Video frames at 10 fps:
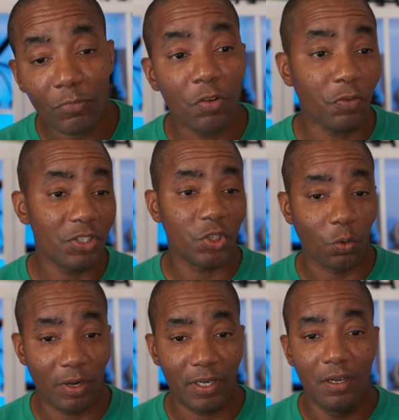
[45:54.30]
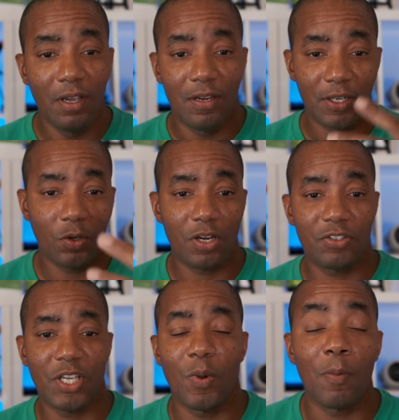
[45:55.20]
Fun story. Not to go on a
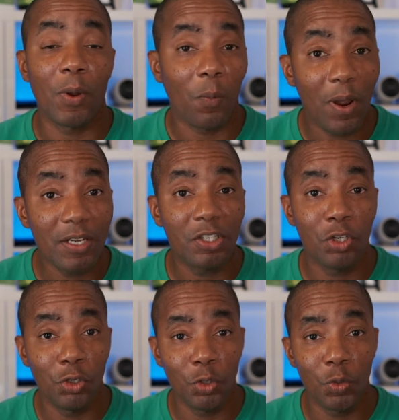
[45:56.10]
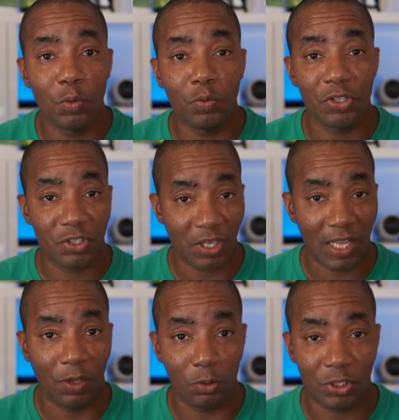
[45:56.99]
segue. When I went to the
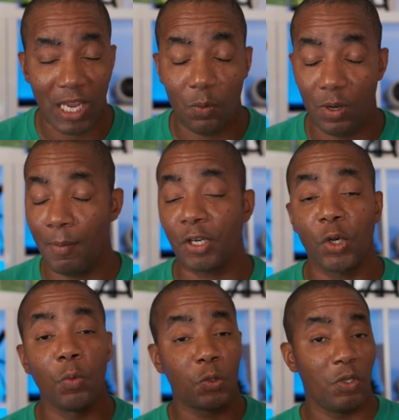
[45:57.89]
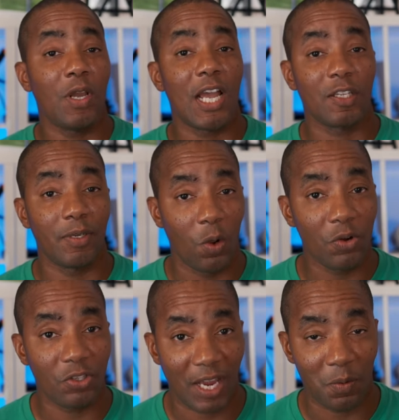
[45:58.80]
site, local site one, I'm not sure which one of you guys have been
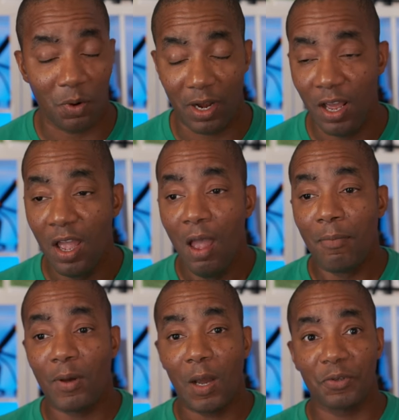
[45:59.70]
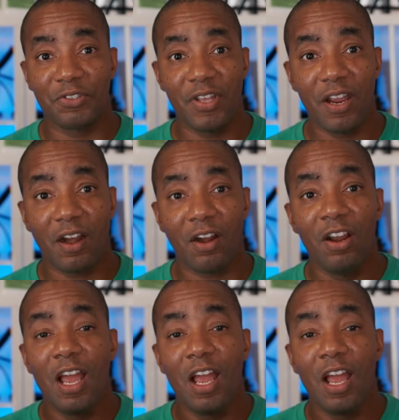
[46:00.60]
going to site one, but when I was there,